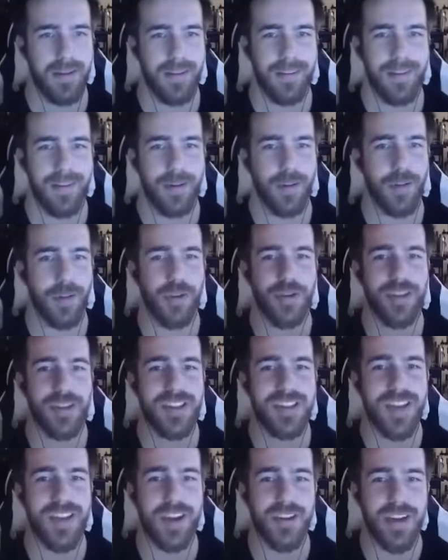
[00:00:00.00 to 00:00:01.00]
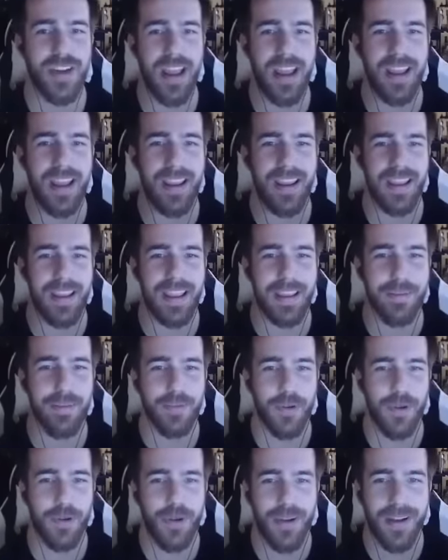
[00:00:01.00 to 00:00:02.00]
You're, you're such a
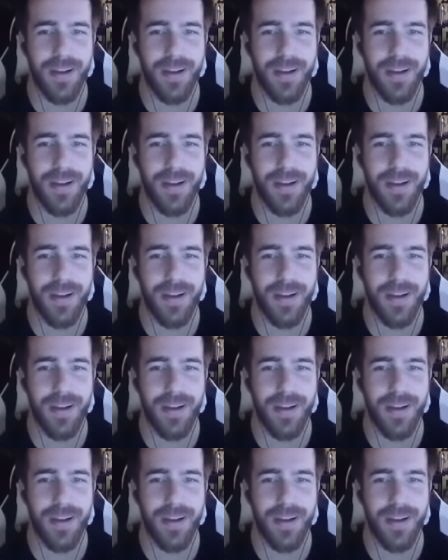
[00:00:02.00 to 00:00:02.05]
evil.